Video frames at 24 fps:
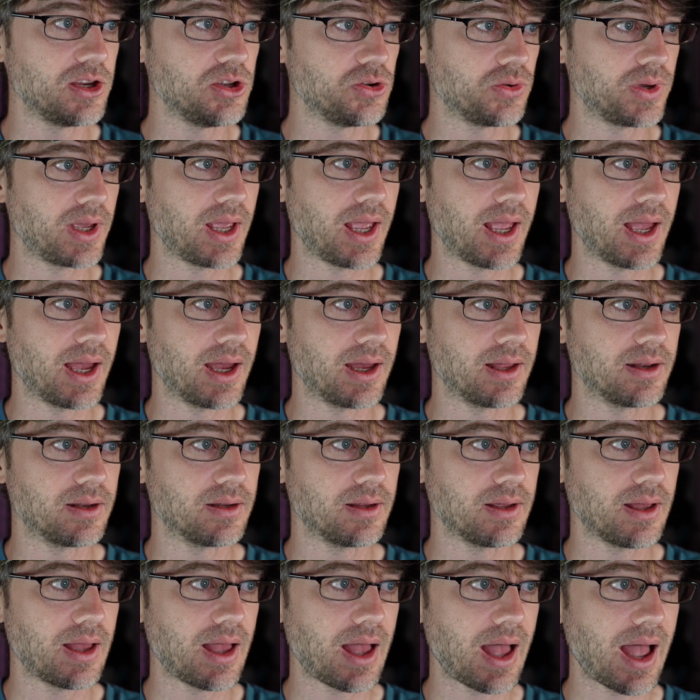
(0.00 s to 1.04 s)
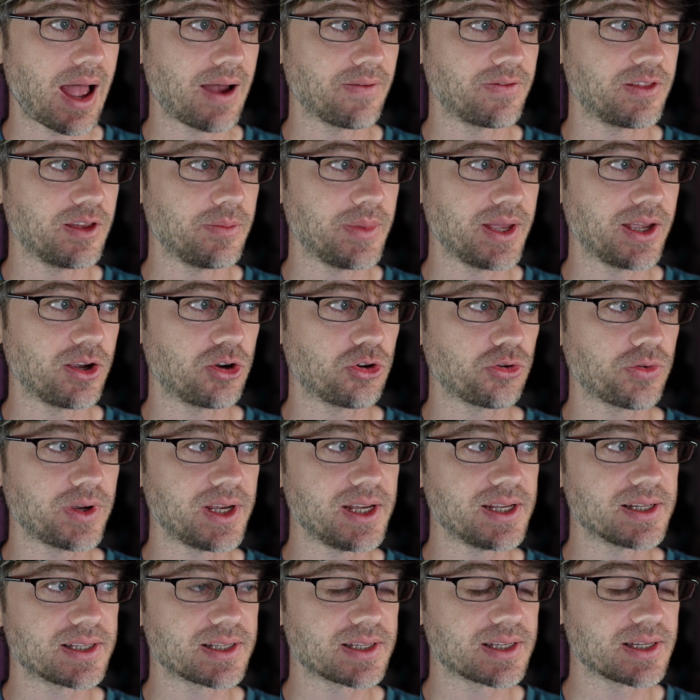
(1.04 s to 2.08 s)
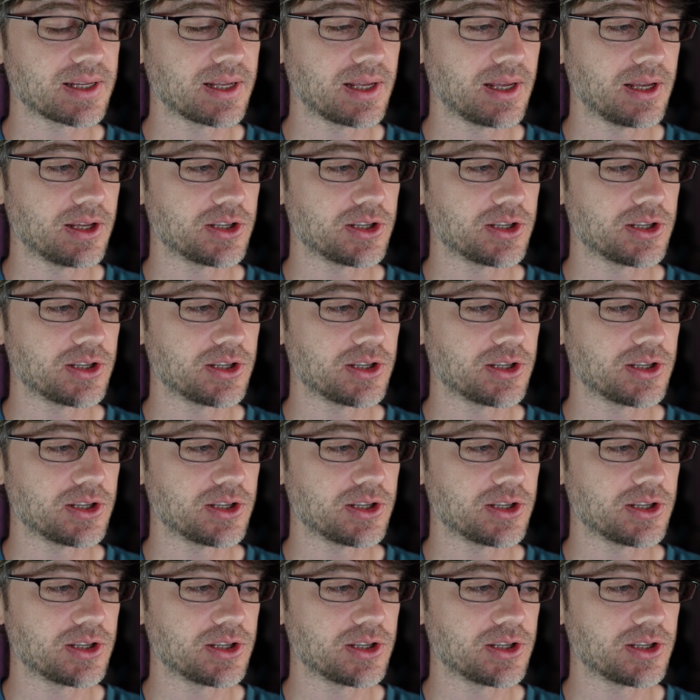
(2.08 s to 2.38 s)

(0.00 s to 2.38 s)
you can have them increase.